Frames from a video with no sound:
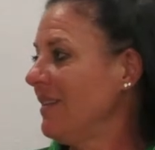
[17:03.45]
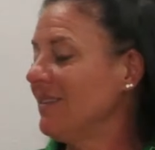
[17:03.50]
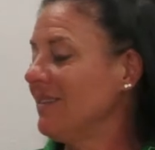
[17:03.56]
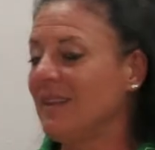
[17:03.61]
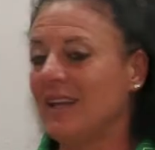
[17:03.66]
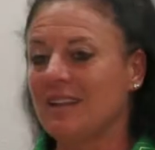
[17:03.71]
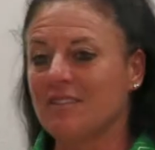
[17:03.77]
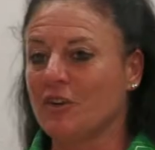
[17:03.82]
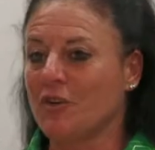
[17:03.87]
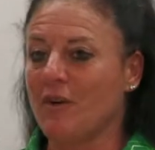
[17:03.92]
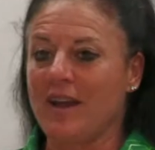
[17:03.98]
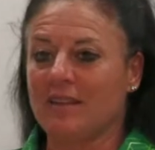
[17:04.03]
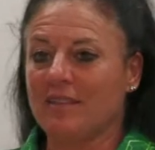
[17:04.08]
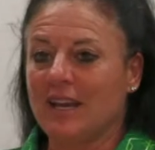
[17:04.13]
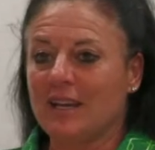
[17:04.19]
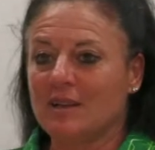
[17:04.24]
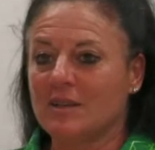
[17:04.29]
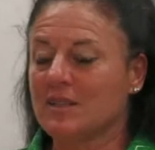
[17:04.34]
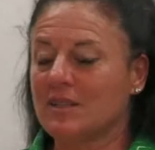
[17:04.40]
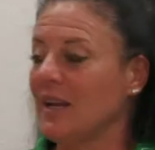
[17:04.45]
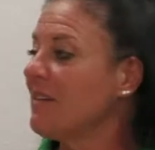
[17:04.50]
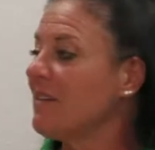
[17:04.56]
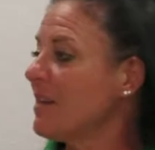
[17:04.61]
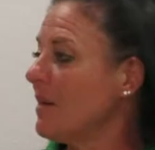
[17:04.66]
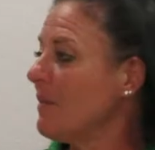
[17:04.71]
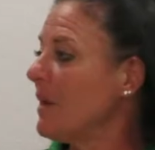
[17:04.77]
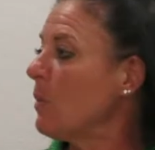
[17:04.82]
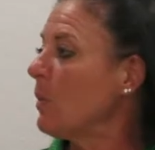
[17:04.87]
That's great. That is
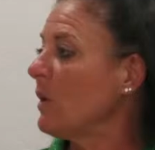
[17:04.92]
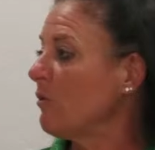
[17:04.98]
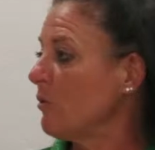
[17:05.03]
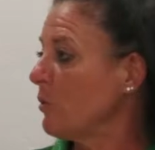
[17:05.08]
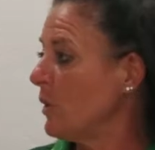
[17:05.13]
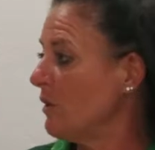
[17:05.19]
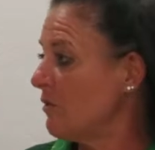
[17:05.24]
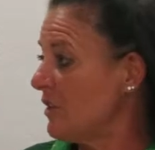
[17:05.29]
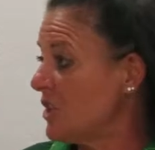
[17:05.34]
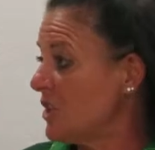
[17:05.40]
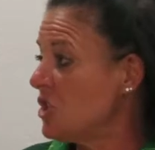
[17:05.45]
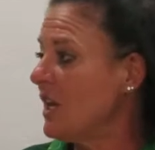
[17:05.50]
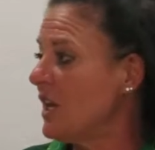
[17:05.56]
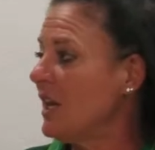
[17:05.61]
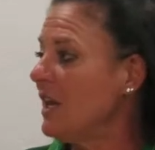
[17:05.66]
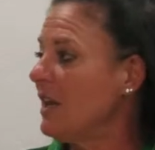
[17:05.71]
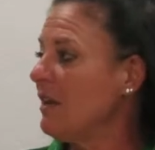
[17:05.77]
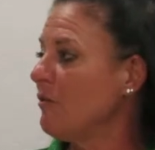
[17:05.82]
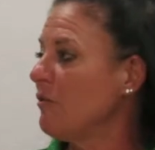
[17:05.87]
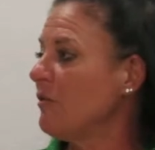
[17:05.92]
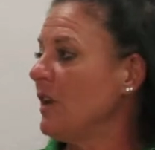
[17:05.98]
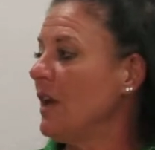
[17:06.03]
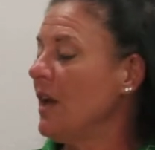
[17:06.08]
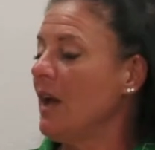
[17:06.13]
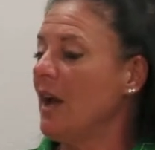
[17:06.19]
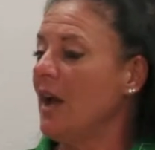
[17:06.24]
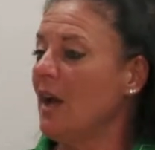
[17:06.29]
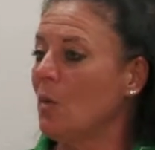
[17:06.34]
something we've achieved
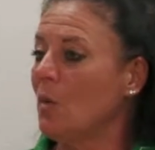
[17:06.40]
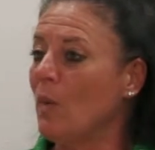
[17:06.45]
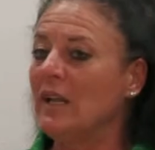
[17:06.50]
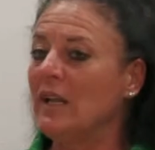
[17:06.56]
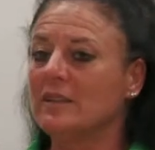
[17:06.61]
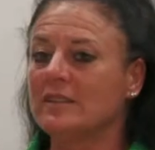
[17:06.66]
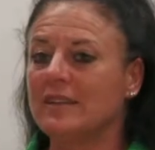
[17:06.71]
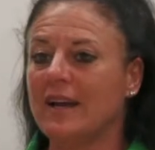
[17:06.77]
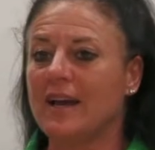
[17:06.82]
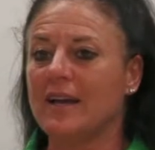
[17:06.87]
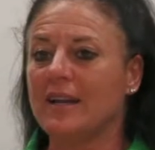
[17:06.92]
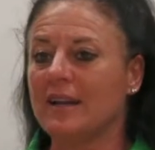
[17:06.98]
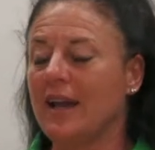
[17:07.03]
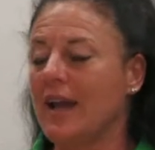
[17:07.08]
and well done.